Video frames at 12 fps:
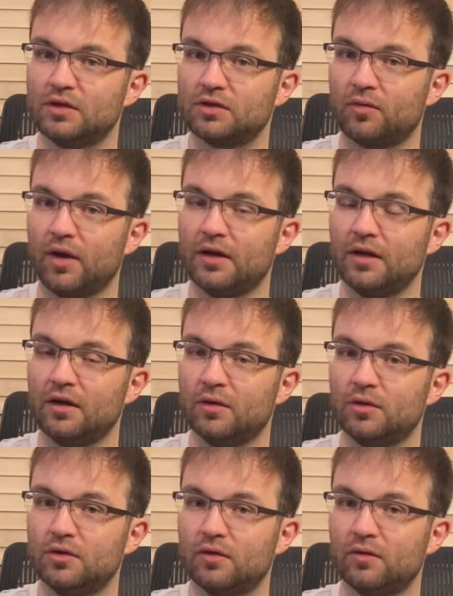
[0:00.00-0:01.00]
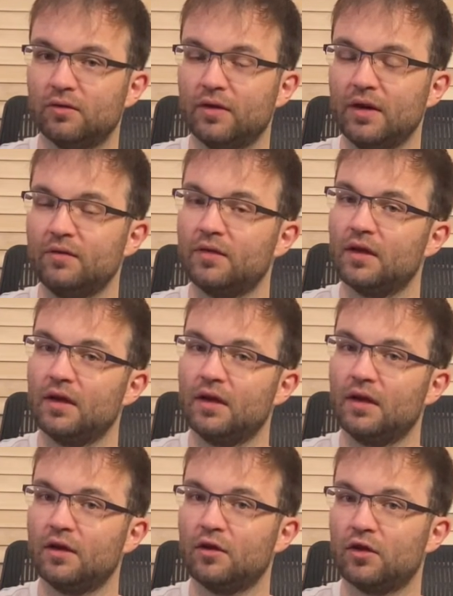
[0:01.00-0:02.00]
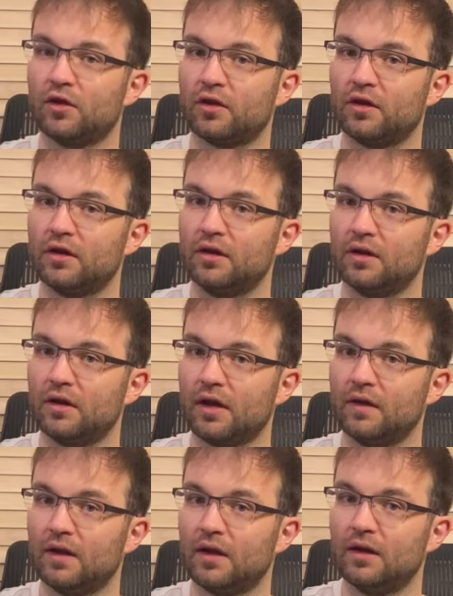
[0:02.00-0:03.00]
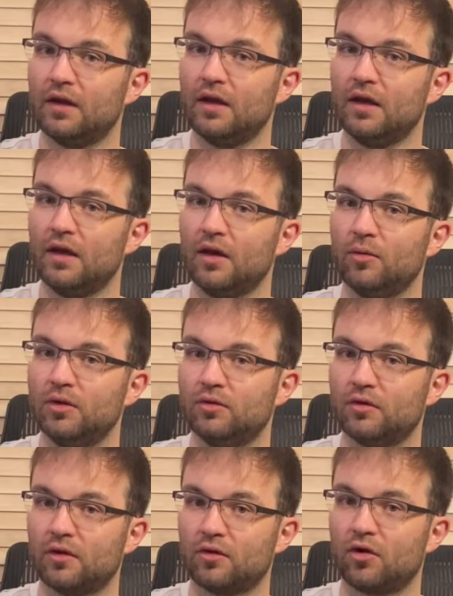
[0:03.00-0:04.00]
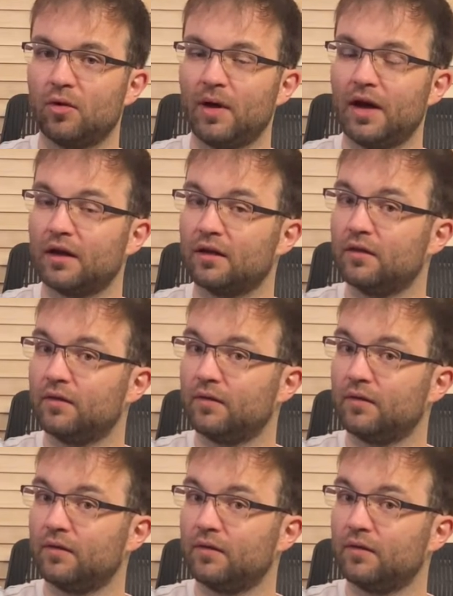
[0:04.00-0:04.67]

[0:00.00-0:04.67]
So right here we do the 5th, the 3rd, and then we do another chromatic.